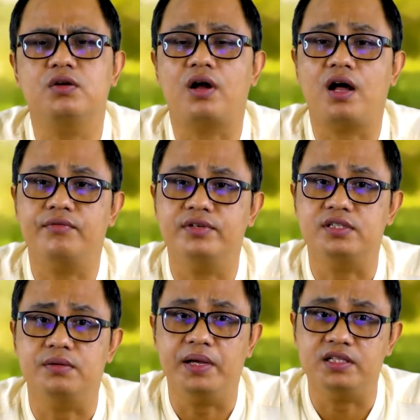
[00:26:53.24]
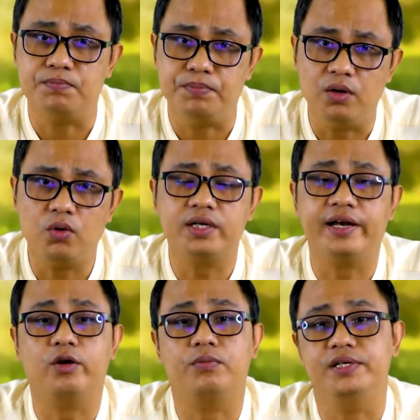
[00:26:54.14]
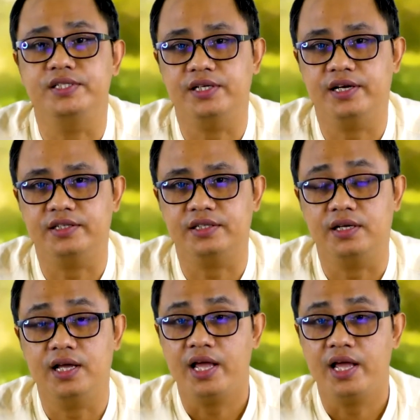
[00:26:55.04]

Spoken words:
or harvest remains below the rate of regeneration.